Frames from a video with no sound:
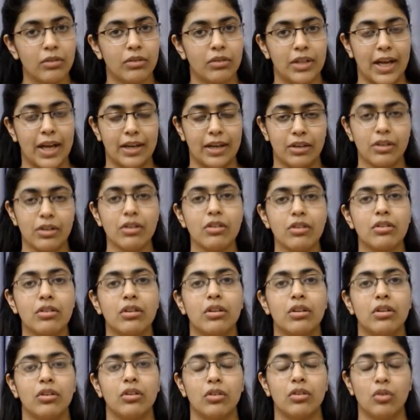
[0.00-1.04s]
That is,
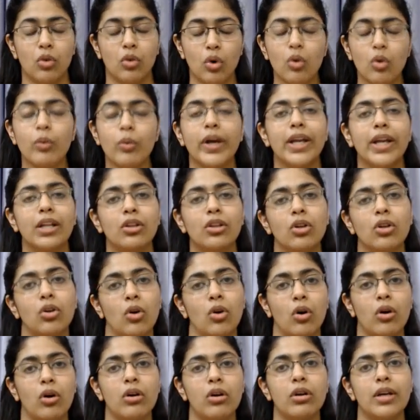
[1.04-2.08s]
nowhere in the
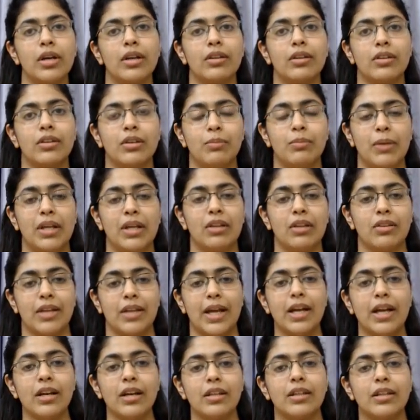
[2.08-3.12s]
law is it being
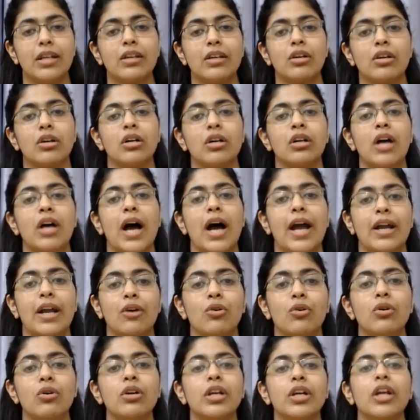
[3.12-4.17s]
said that a High
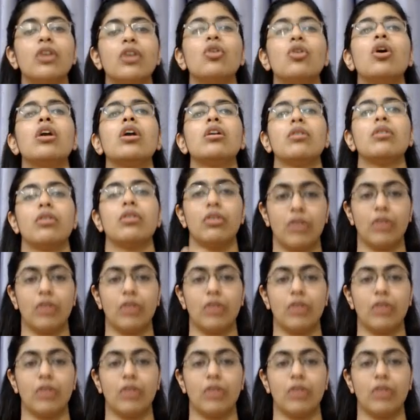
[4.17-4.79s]
Court cannot